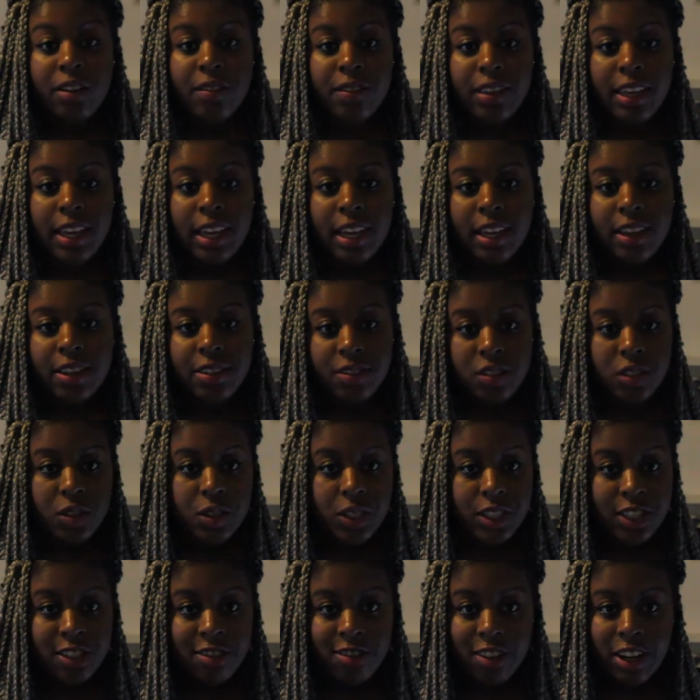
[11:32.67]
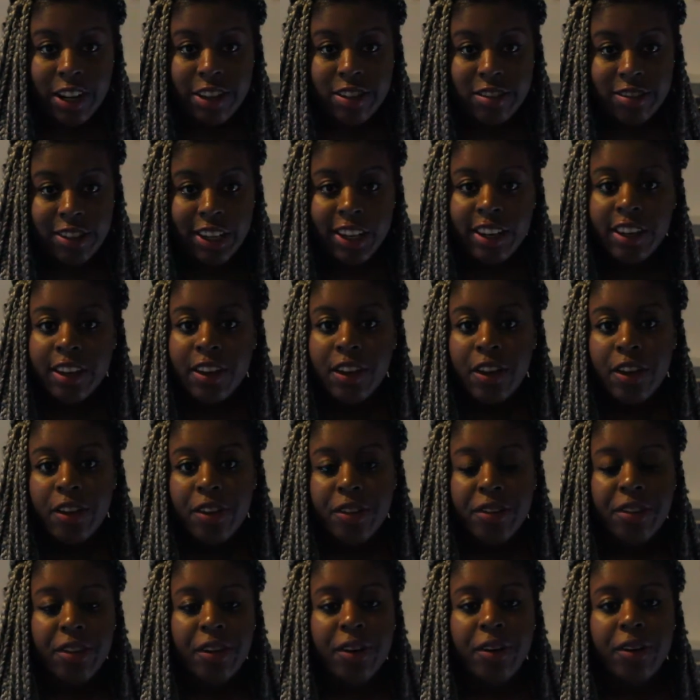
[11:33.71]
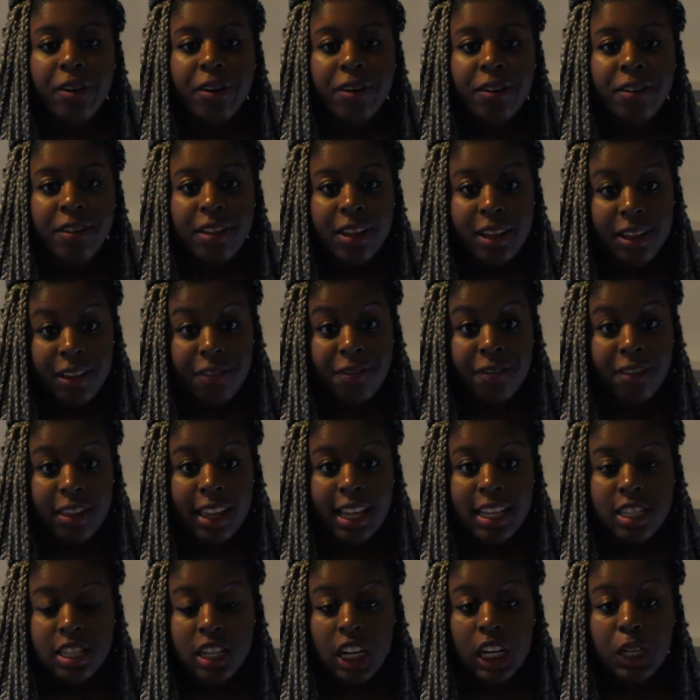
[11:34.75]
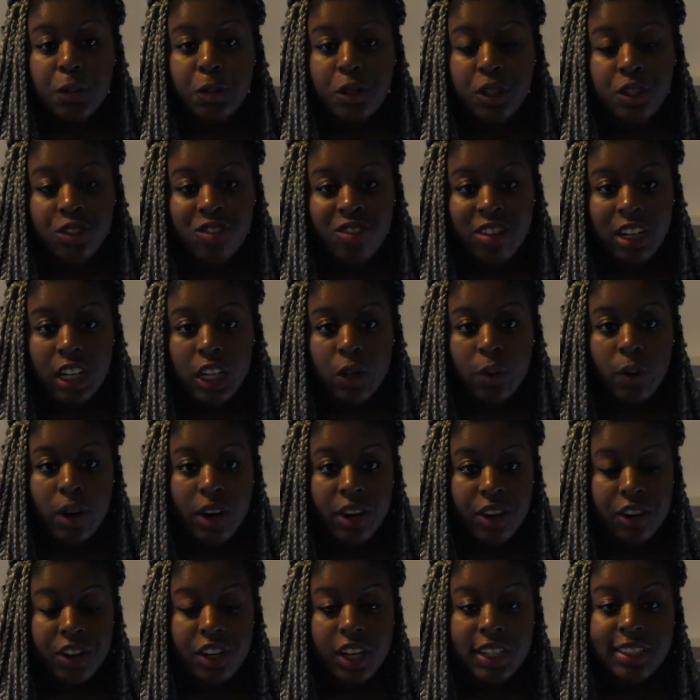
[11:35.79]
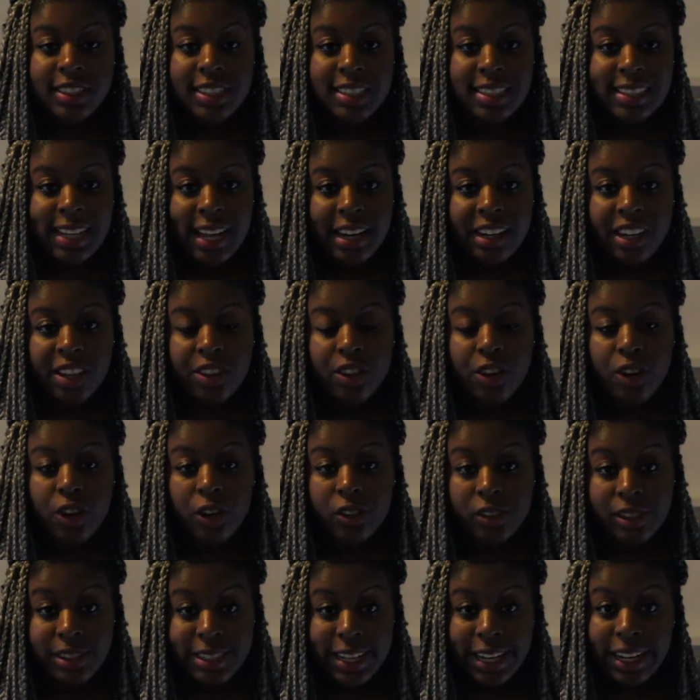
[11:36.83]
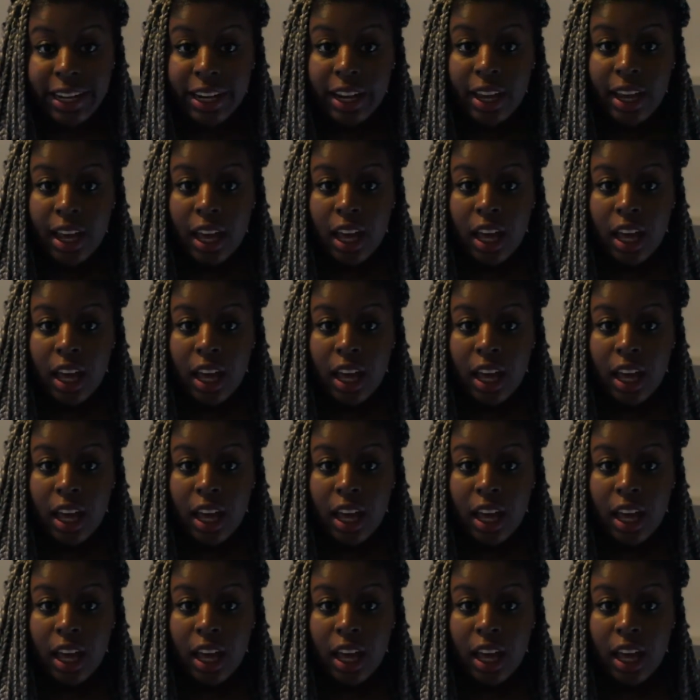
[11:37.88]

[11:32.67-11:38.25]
of the year you still need to revise, right? So for that time you should really work on understanding the content.